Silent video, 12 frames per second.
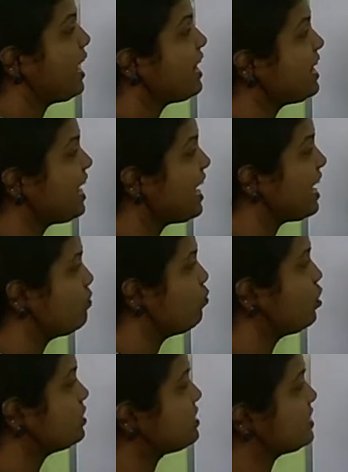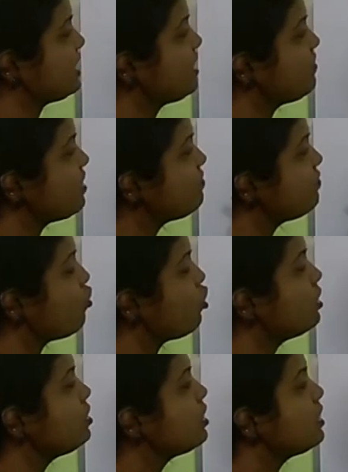Na was given
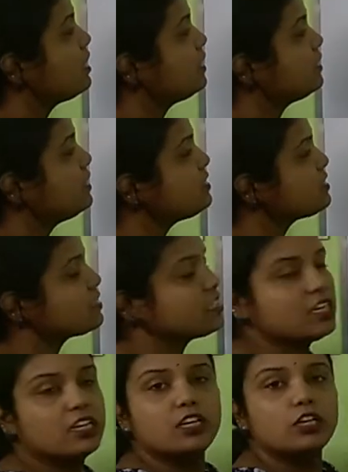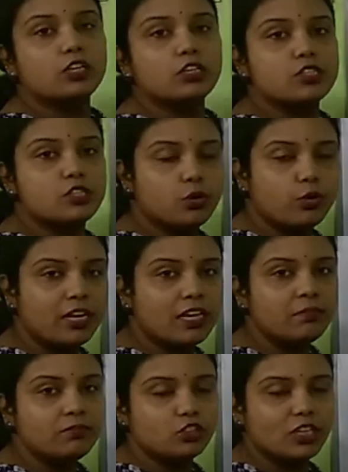for this
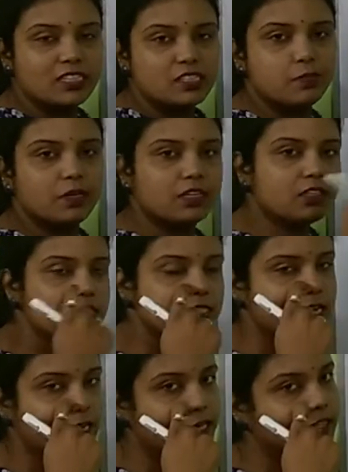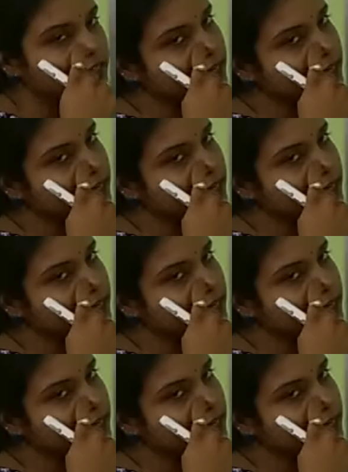sodium just because taking the